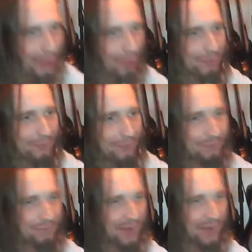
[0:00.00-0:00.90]
with
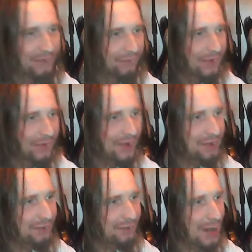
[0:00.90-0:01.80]
that fucking
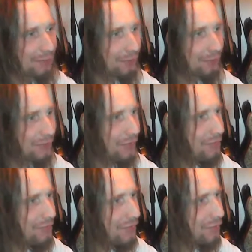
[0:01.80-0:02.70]
crap from some
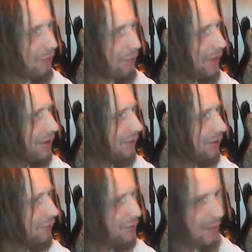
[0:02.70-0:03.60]
smart aleck young
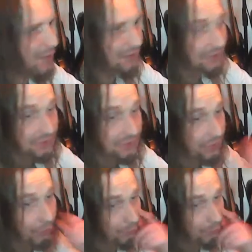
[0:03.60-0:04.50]
twat that doesn't
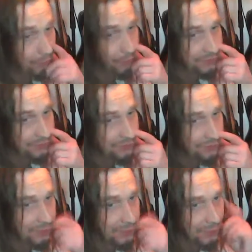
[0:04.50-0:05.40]
know what he's talking
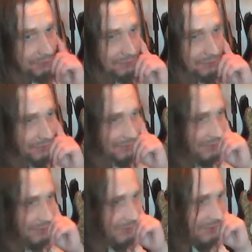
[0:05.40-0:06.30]
about.
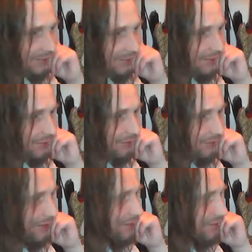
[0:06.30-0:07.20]
At the
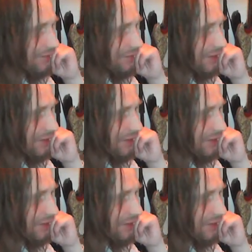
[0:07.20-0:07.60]
end of the day.